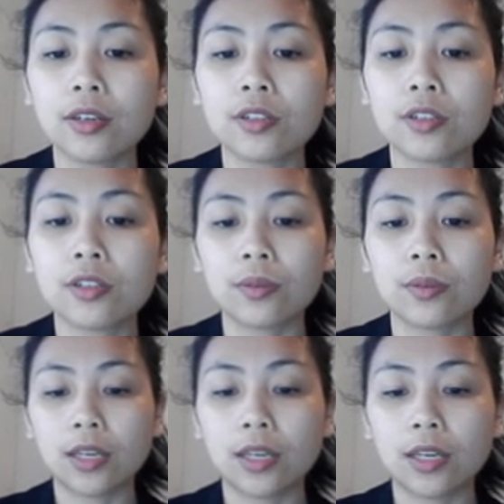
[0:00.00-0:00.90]
So
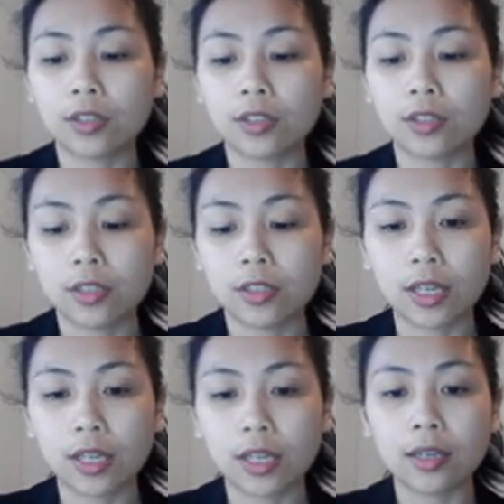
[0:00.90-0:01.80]
the answer is
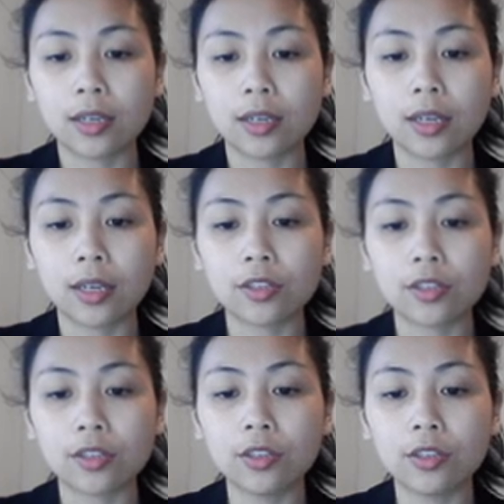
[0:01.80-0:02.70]
A.
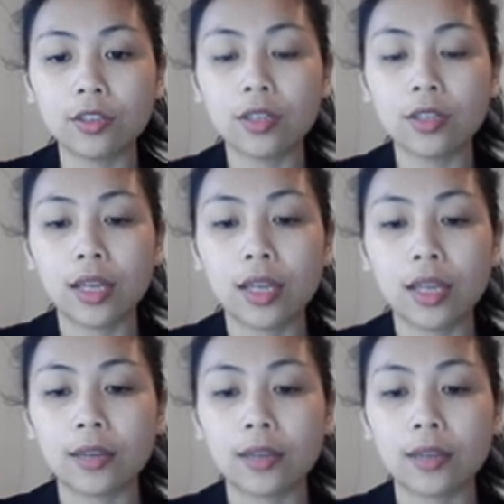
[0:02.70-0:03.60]
Answer
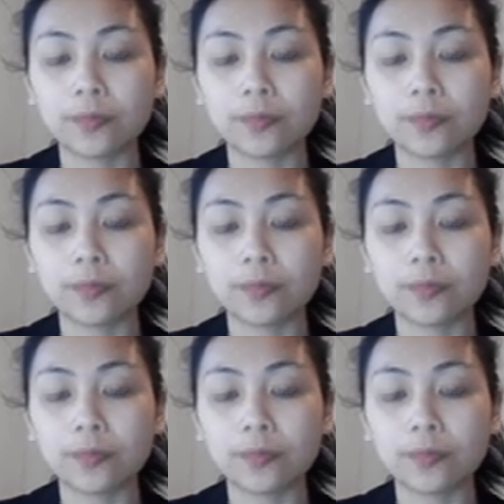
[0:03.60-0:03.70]
A.